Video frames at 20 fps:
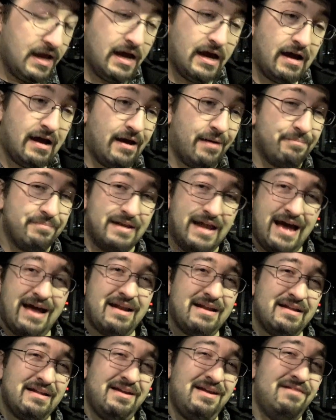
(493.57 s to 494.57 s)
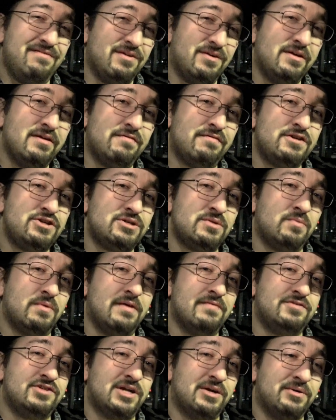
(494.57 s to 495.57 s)
Uh, not a very efficient
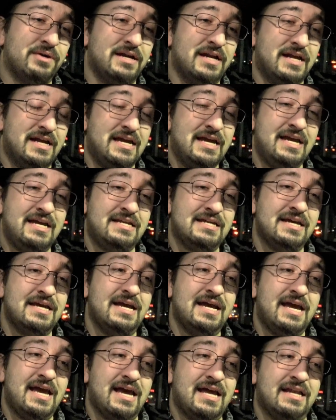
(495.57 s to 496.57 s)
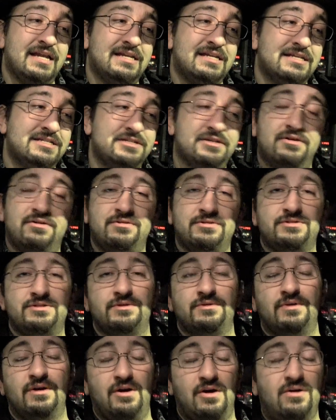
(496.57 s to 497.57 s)
way of generating heat, and it doesn't
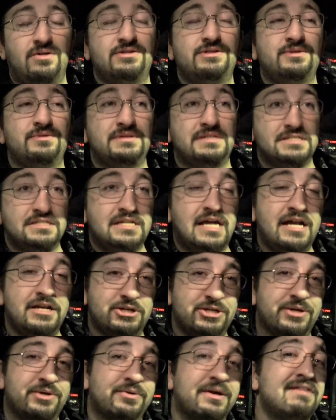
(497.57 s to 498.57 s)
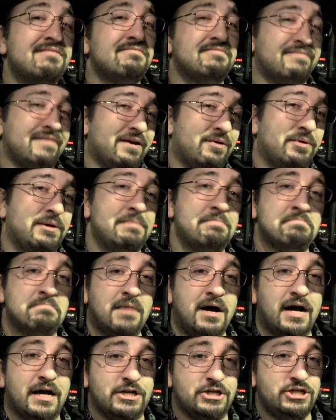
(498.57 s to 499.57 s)
also also does not generate very
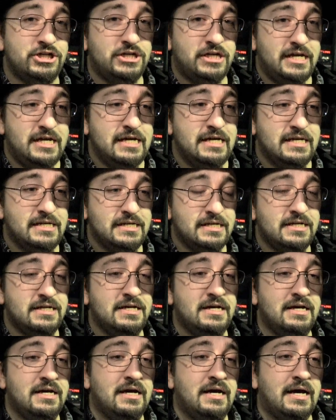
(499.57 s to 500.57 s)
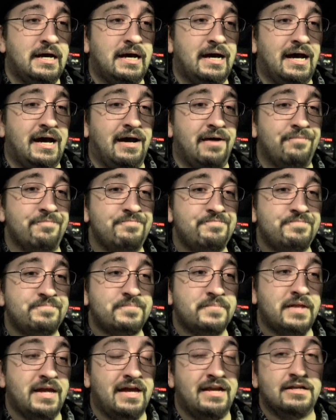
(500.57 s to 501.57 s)
much heat, um,
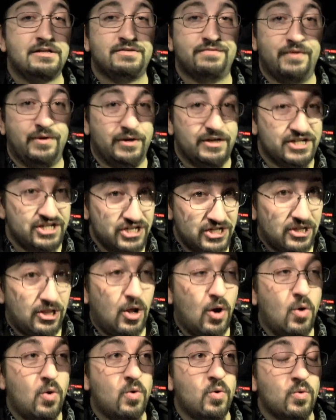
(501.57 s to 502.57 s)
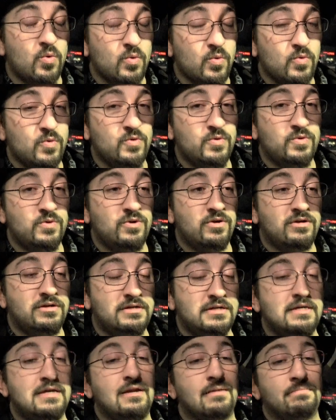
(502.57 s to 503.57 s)
and it's very slow
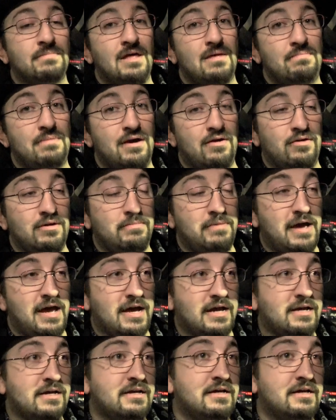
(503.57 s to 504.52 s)
to heat up that battery pack.